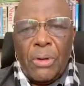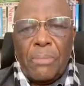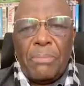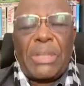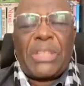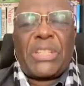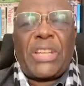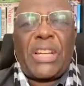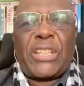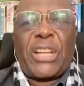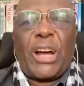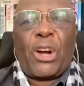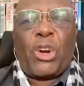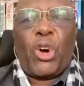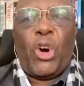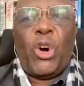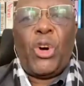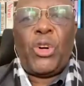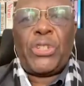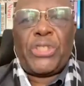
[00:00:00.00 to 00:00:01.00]
Mr.
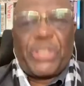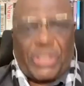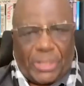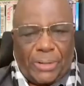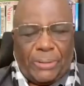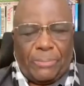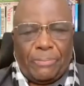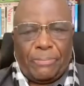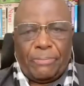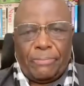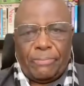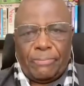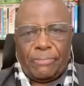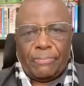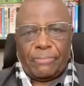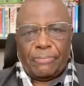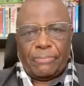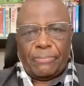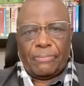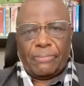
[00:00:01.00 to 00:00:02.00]
Sarkozy.
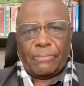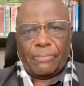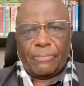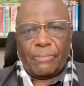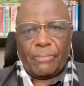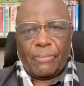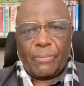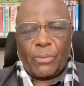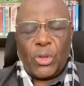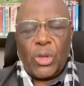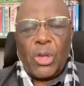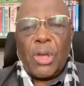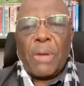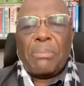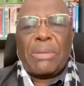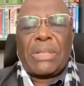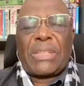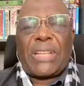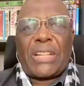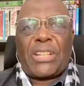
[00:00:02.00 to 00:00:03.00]

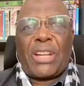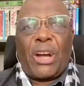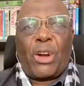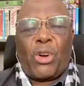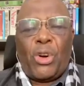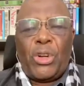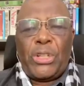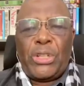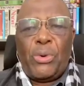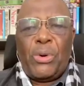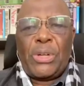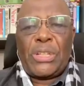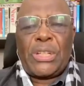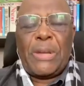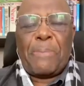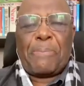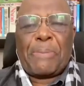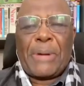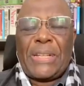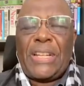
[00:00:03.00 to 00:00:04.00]
Mr. Sarkozy was
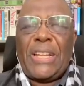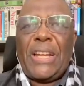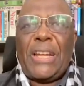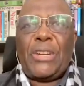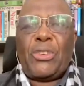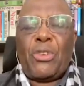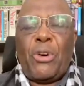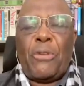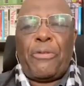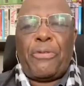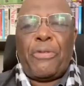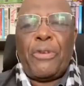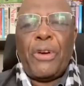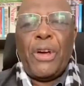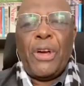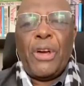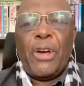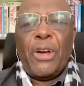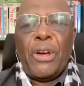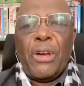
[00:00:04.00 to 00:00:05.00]
the president of
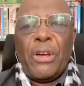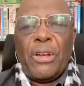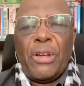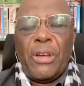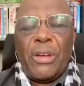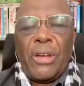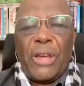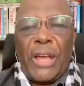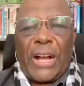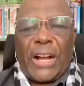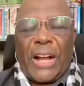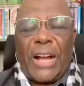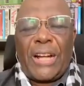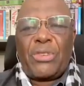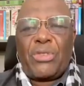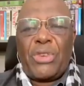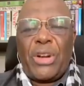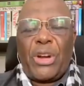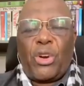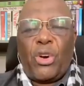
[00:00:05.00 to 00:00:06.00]
a
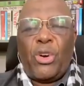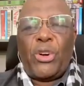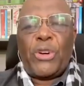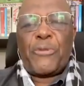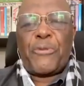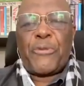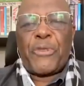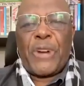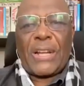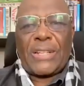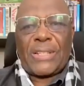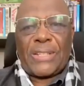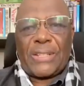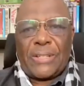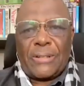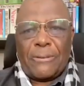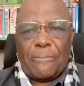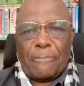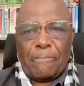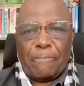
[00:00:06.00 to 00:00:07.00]
country called
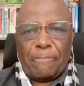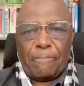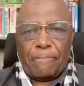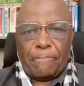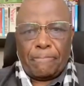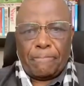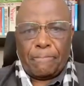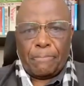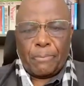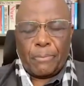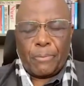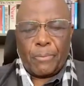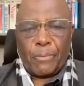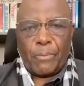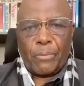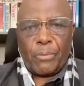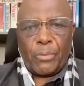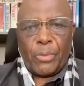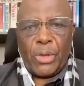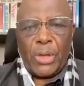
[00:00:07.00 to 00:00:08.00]
France.
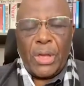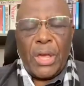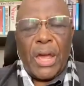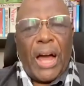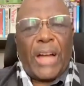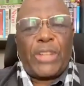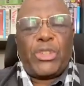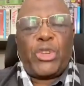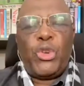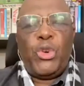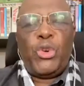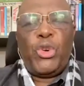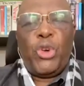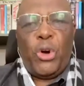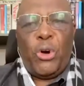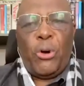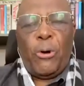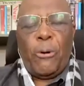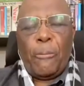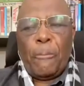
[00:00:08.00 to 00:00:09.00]
As you
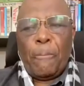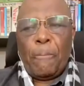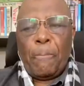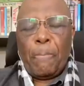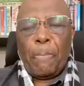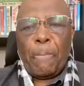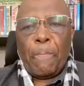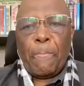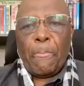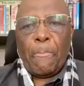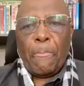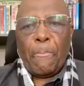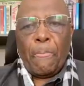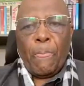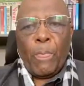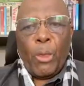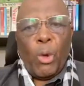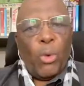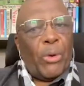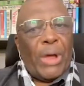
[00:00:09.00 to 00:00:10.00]
know,
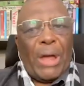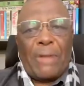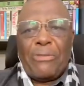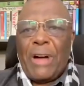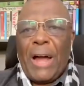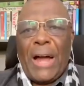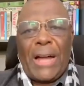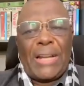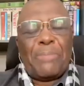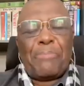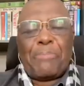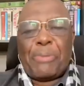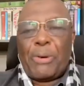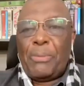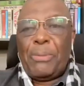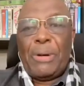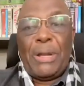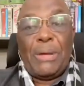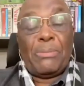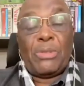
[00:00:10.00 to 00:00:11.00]
we have had
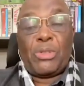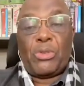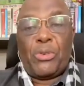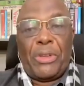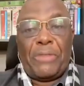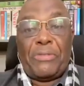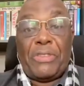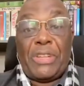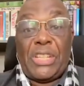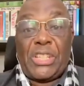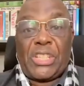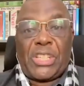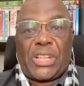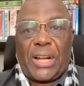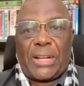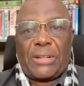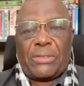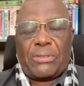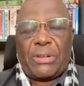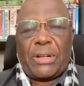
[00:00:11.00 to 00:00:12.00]
problems with this
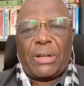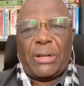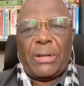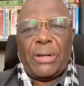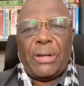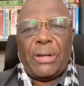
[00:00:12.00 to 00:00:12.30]
country.